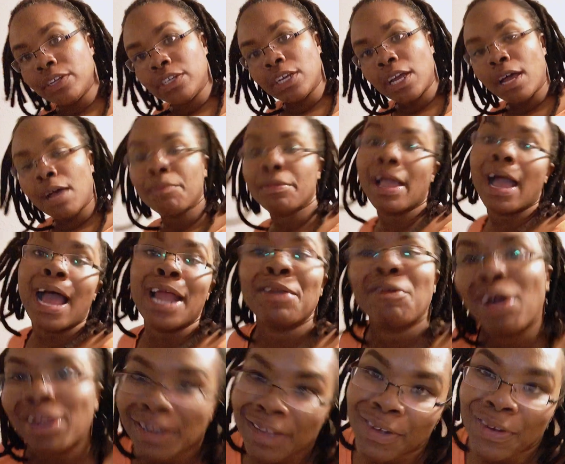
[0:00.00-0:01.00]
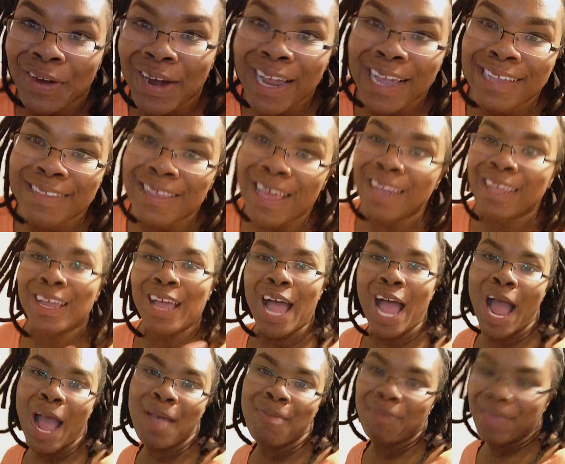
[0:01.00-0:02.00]
job. Yeah, I know I look crazy. I look a
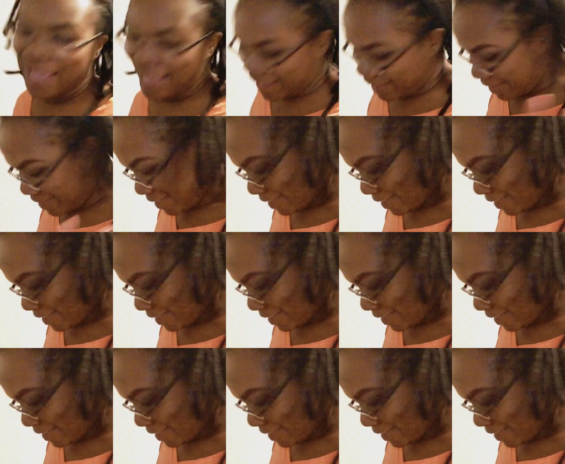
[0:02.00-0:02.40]
hot mess,